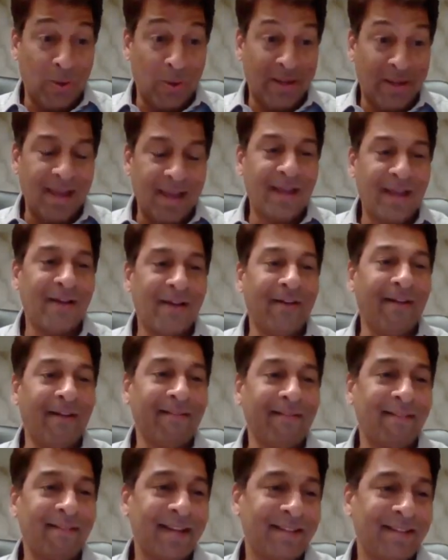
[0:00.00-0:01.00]
Okay,
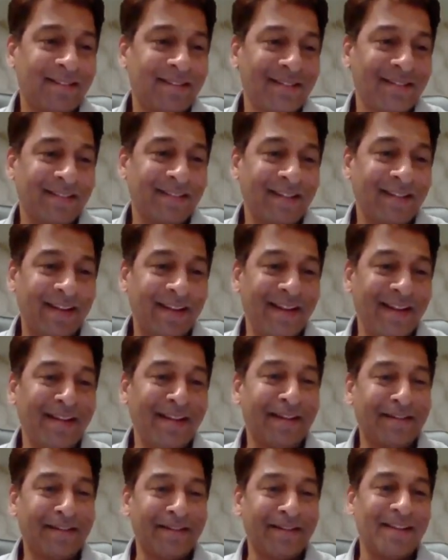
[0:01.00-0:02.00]
all right.
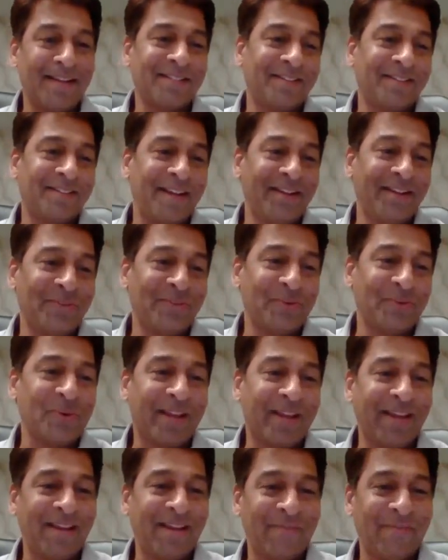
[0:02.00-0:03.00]
Intrastate,
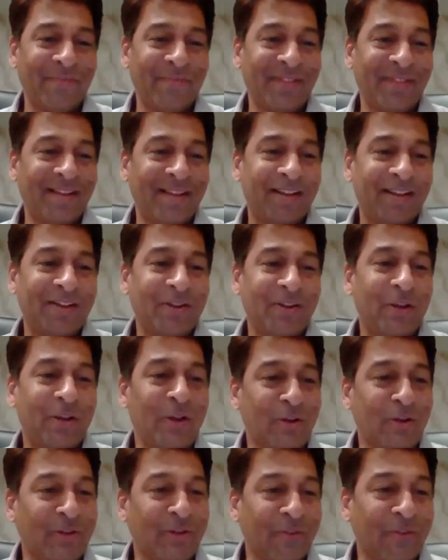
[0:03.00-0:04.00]
okay. A
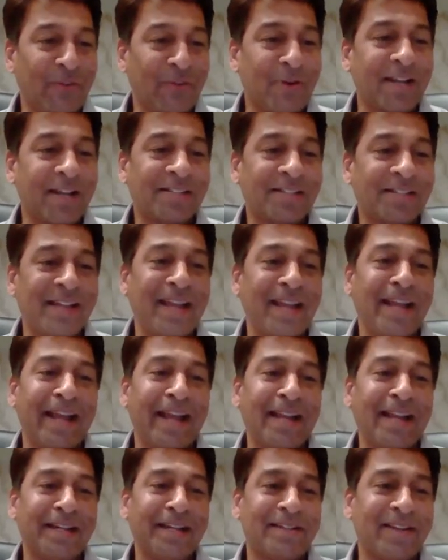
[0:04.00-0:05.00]
lot of you are saying
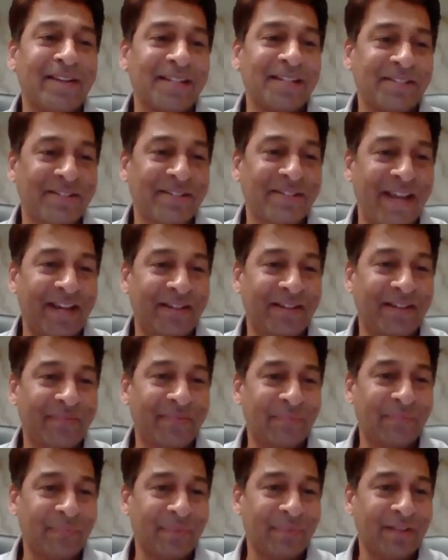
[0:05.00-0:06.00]
intrastate.
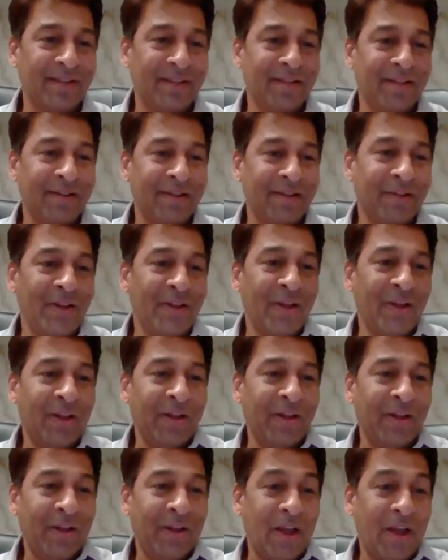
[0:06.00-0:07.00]

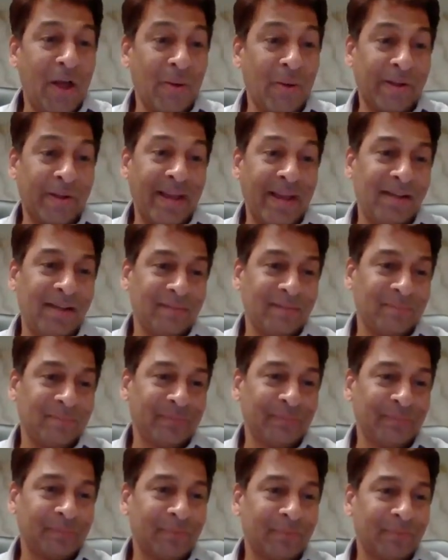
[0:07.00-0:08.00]
Okay,
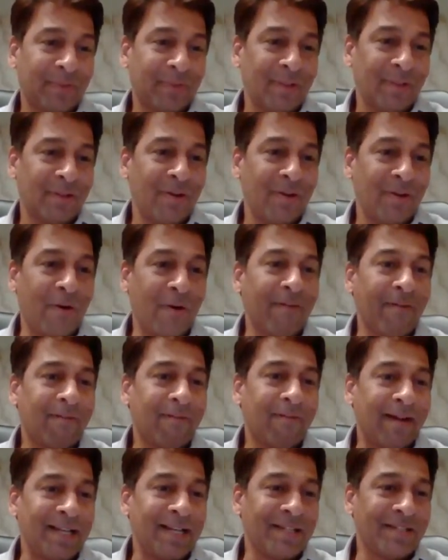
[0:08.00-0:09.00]
all
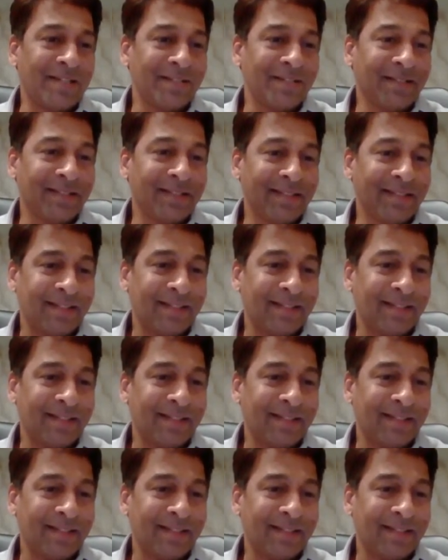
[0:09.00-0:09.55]
right.